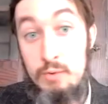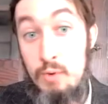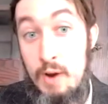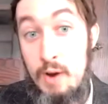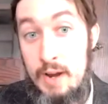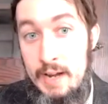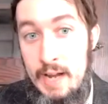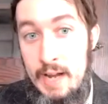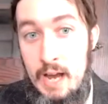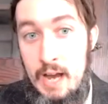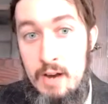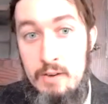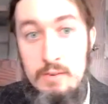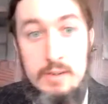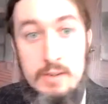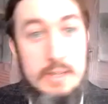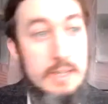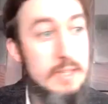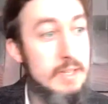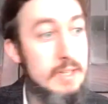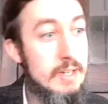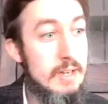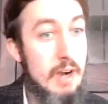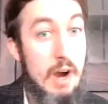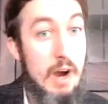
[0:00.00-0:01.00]
right now
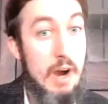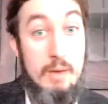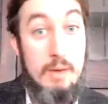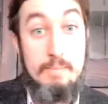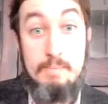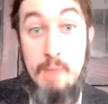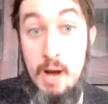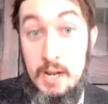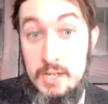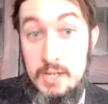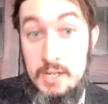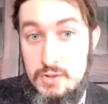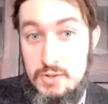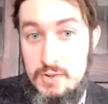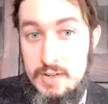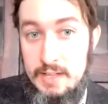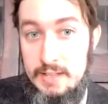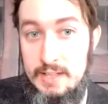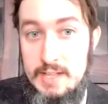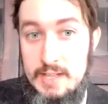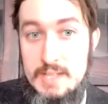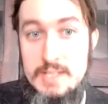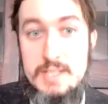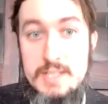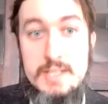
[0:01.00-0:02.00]
are monitoring
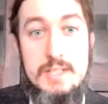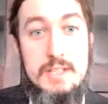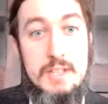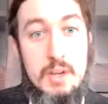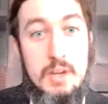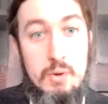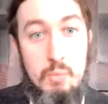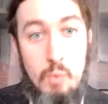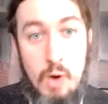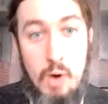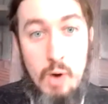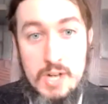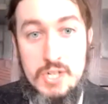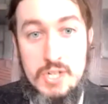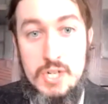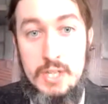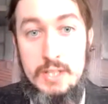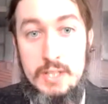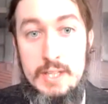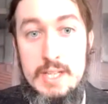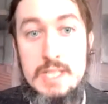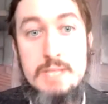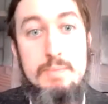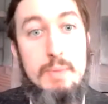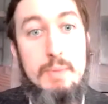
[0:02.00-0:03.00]
this, they're watching
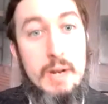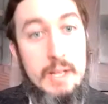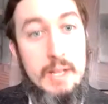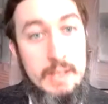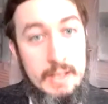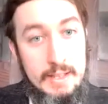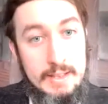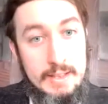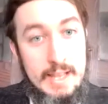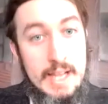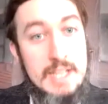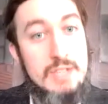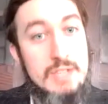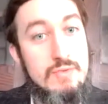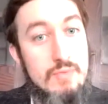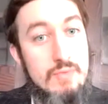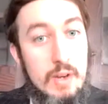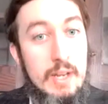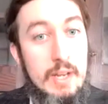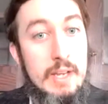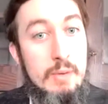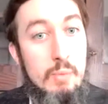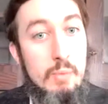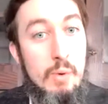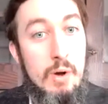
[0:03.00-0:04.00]
this, but I think that's
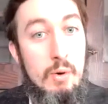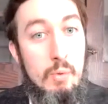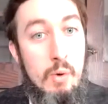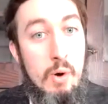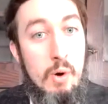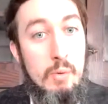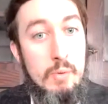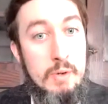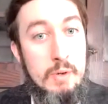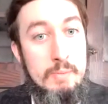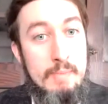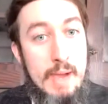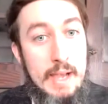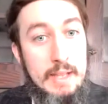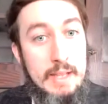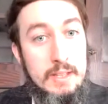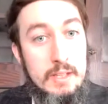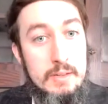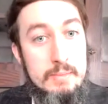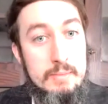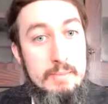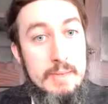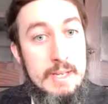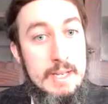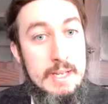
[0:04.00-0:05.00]
really what would make
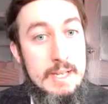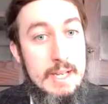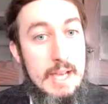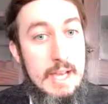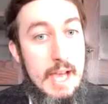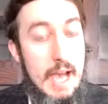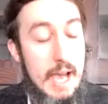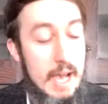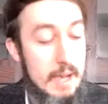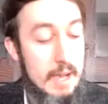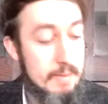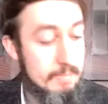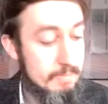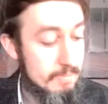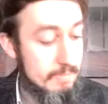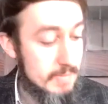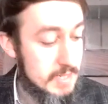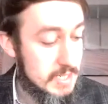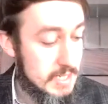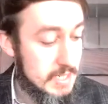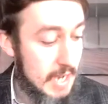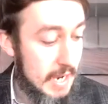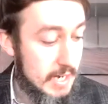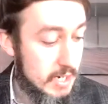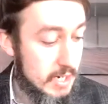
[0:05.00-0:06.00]
them
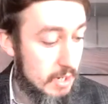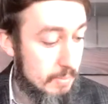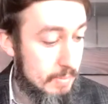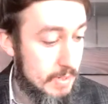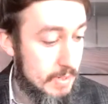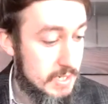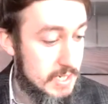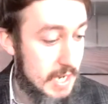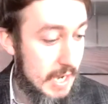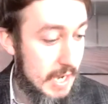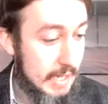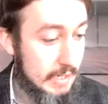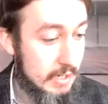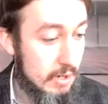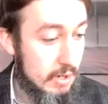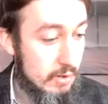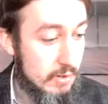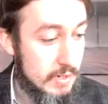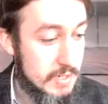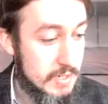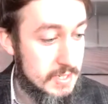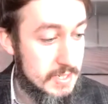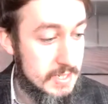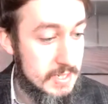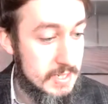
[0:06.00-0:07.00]
stand up and take
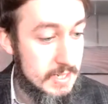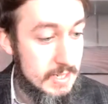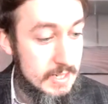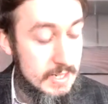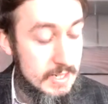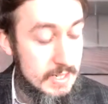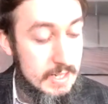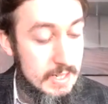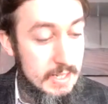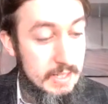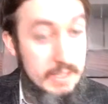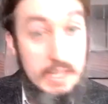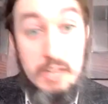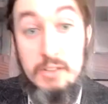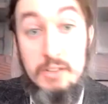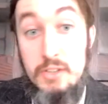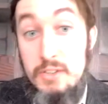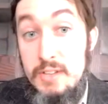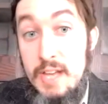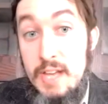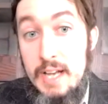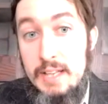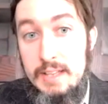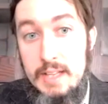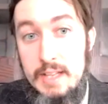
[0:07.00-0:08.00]
notice. The other
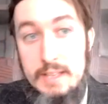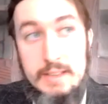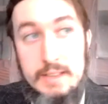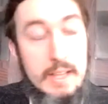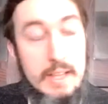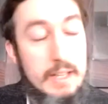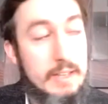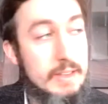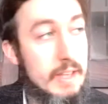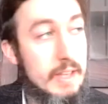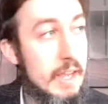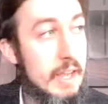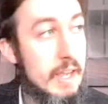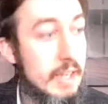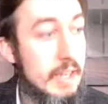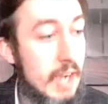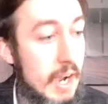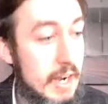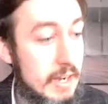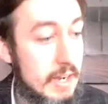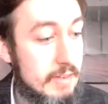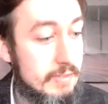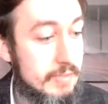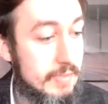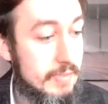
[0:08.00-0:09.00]
thing that I
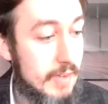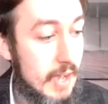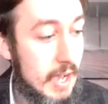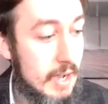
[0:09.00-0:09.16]
kind of